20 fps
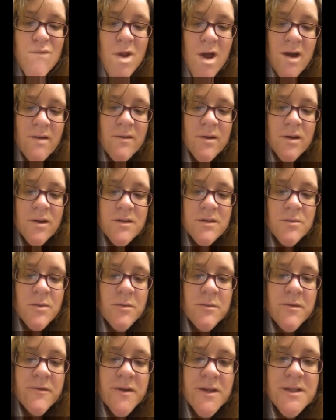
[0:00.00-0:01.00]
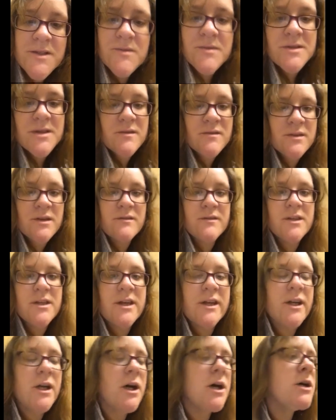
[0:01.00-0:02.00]
No, I've not got some on my face. I'm saving that for
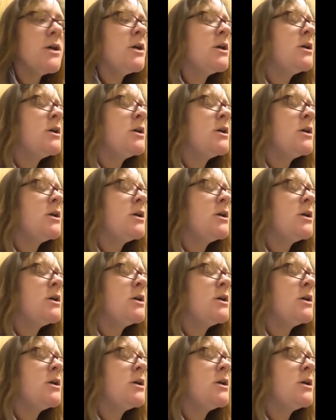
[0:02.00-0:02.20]
later.